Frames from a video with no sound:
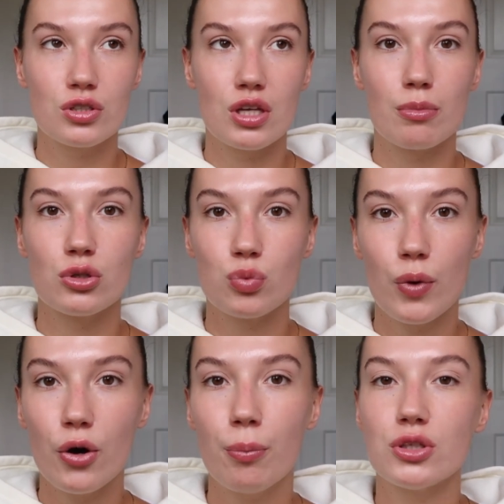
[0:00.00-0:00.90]
summer as
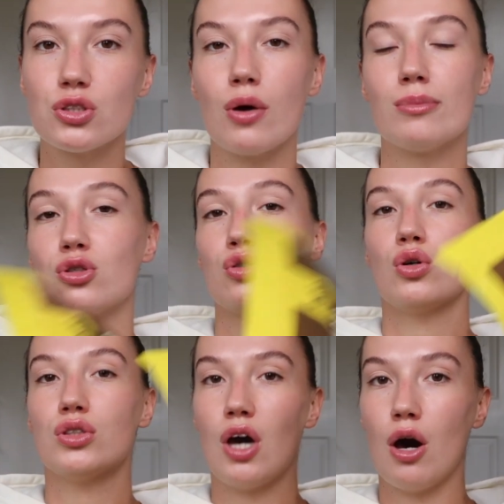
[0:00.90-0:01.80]
well but so I'm
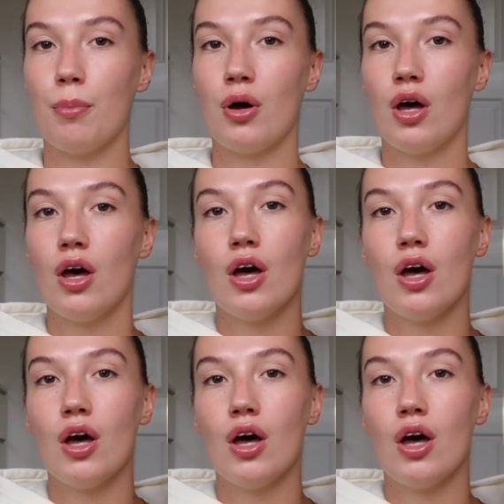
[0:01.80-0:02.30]
stocked up